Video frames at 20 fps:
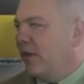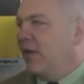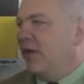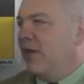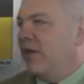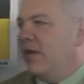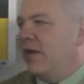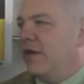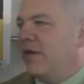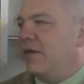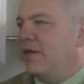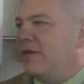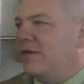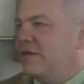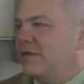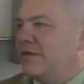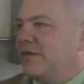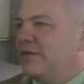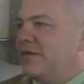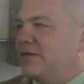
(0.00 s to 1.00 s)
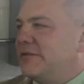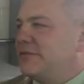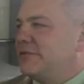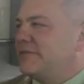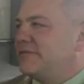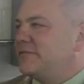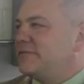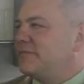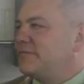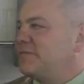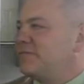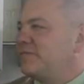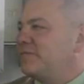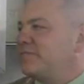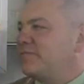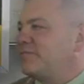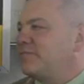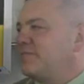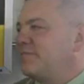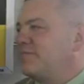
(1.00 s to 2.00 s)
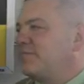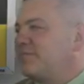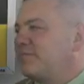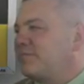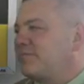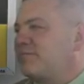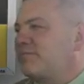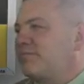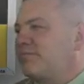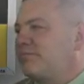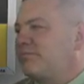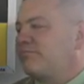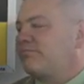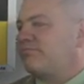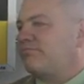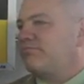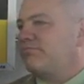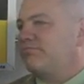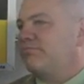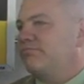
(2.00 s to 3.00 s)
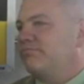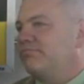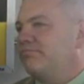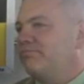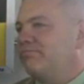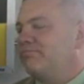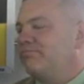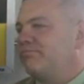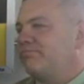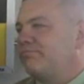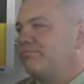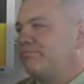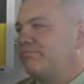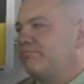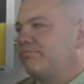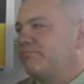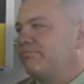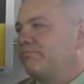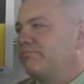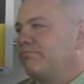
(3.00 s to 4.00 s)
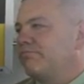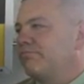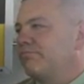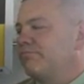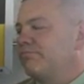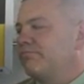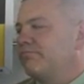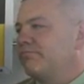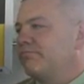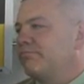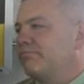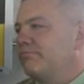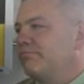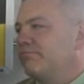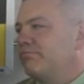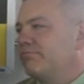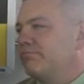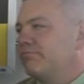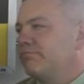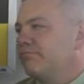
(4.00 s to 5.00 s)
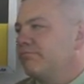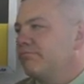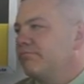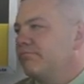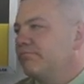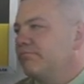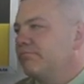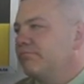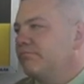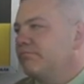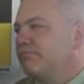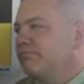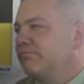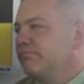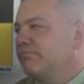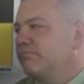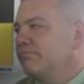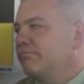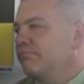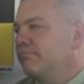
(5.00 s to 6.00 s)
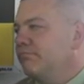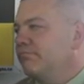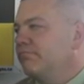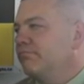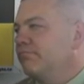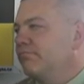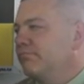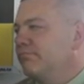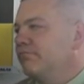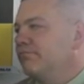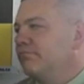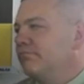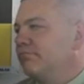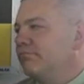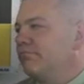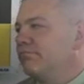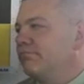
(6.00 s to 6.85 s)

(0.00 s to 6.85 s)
This person isn't speaking.